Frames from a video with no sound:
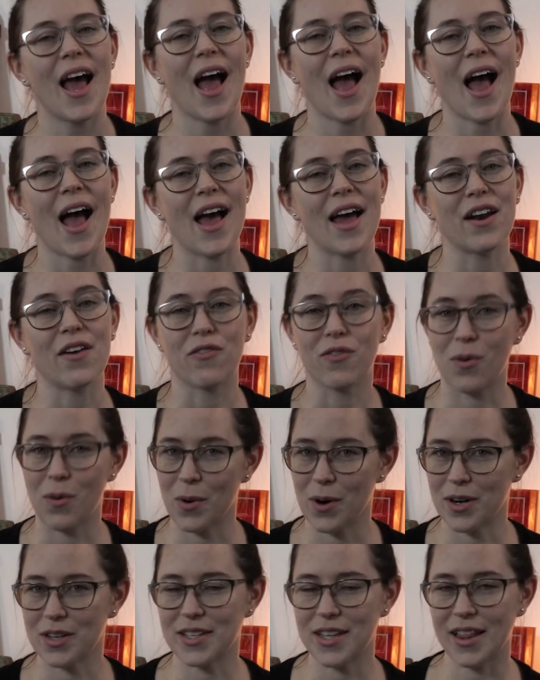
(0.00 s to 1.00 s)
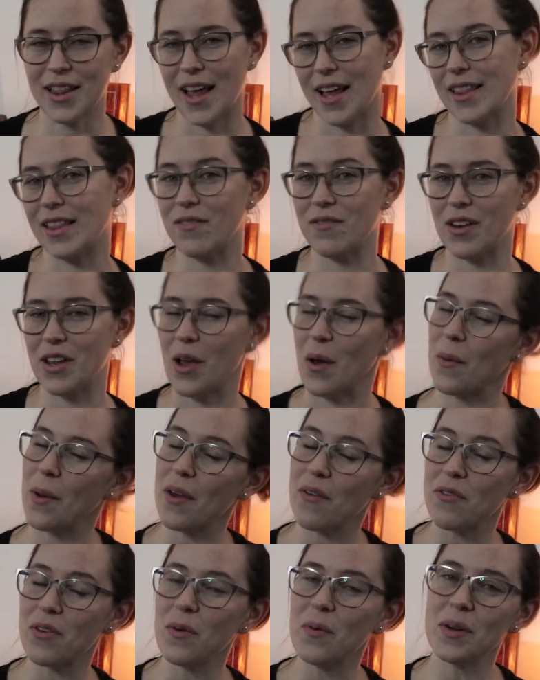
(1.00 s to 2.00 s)
And of course, like the video
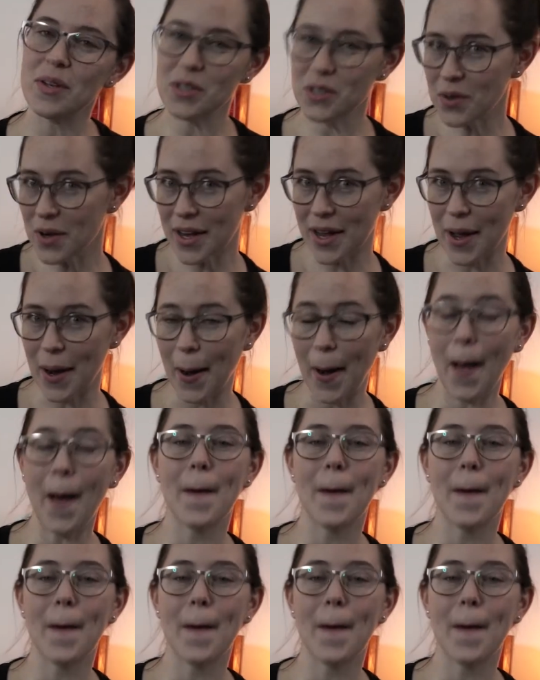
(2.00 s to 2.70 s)
if you enjoy it.